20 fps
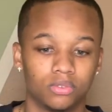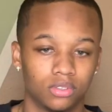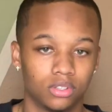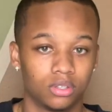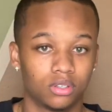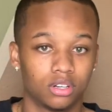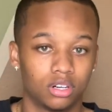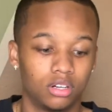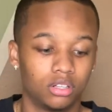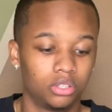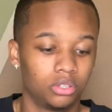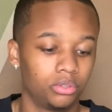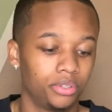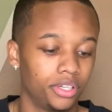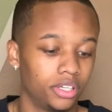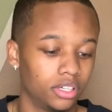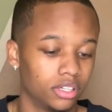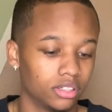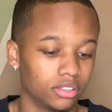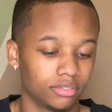what I'm gonna do
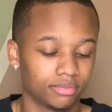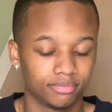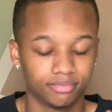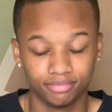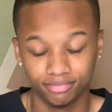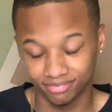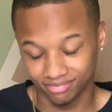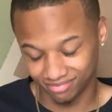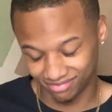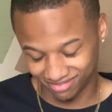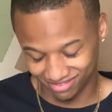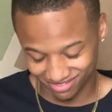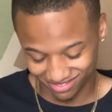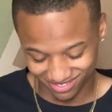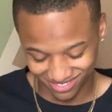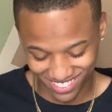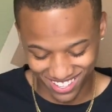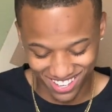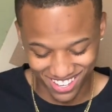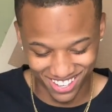here,
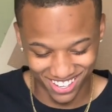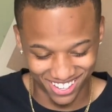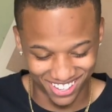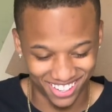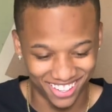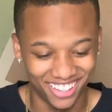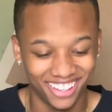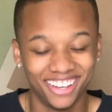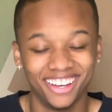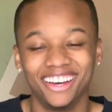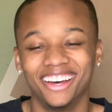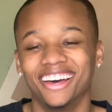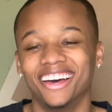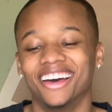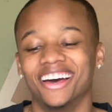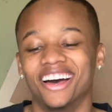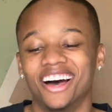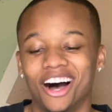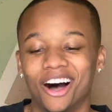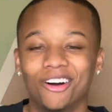
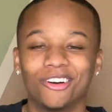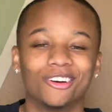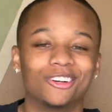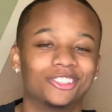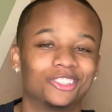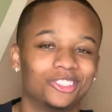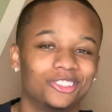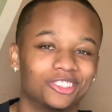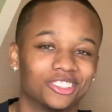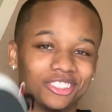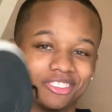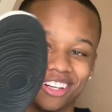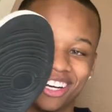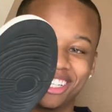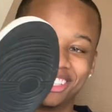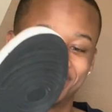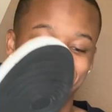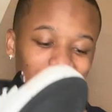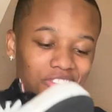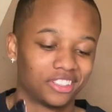I'm gonna choose the
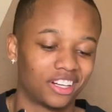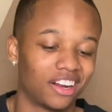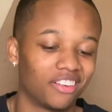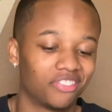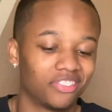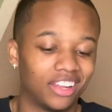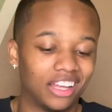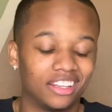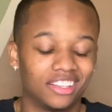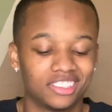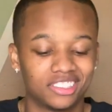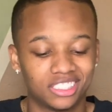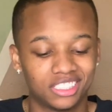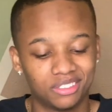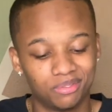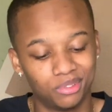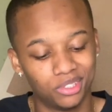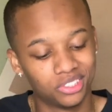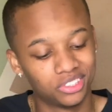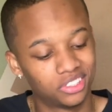right shoe because I feel like this is the
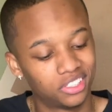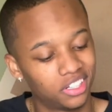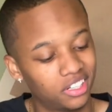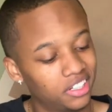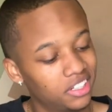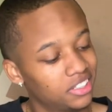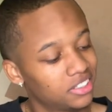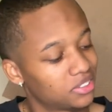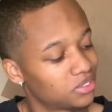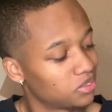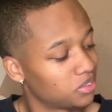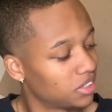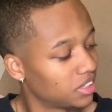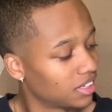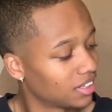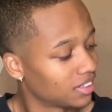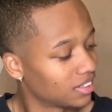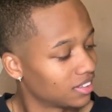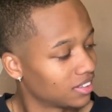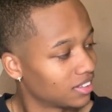most dirtiest
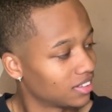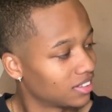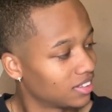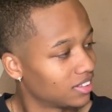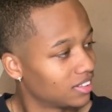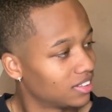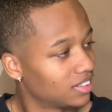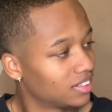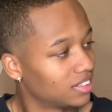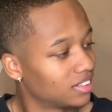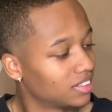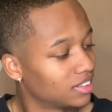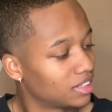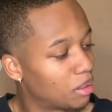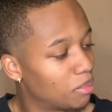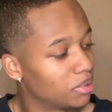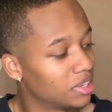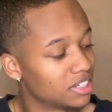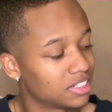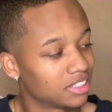one. I
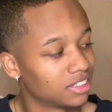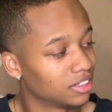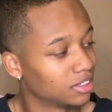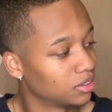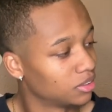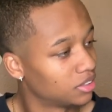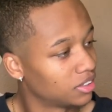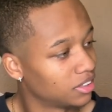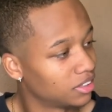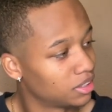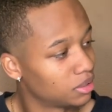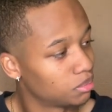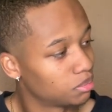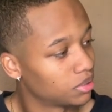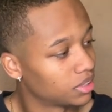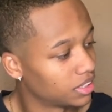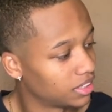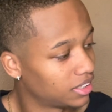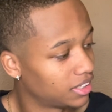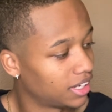mean, this is a little dirty,
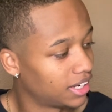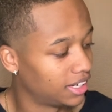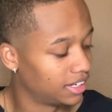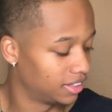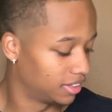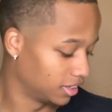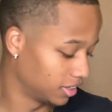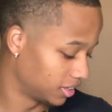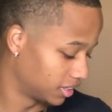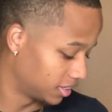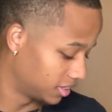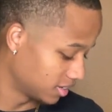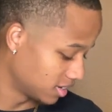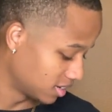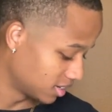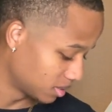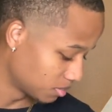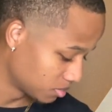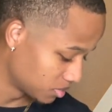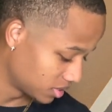but it ain't dirty.
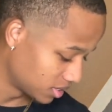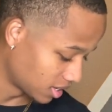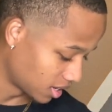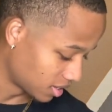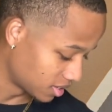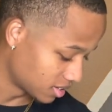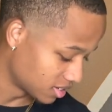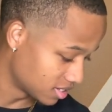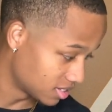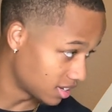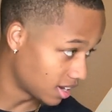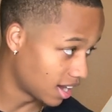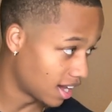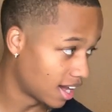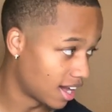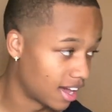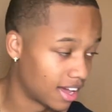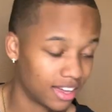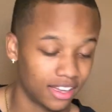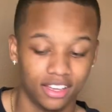I'm gonna set it to the
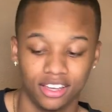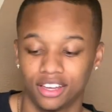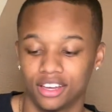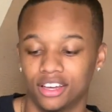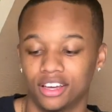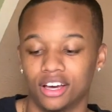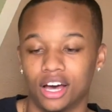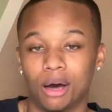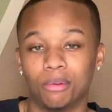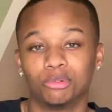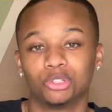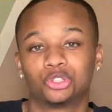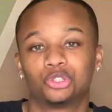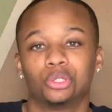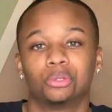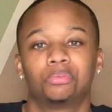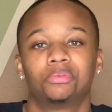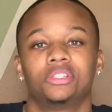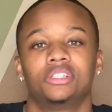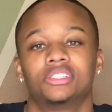side. I'm gonna
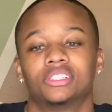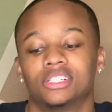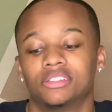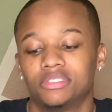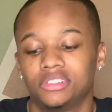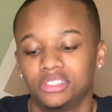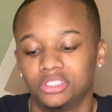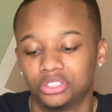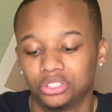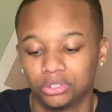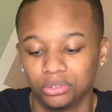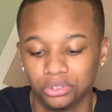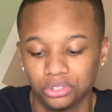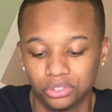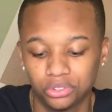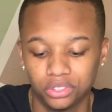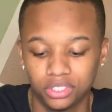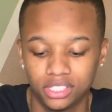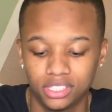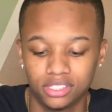strip these of these
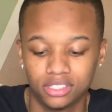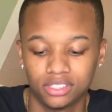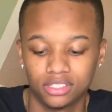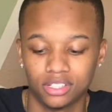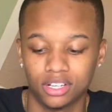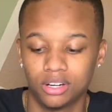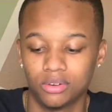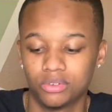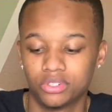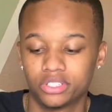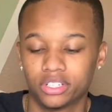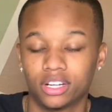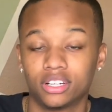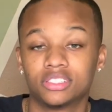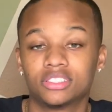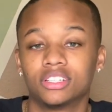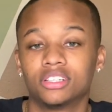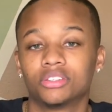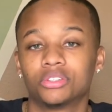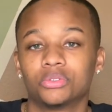shoestrings. I want y'all to
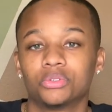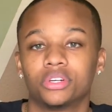sit through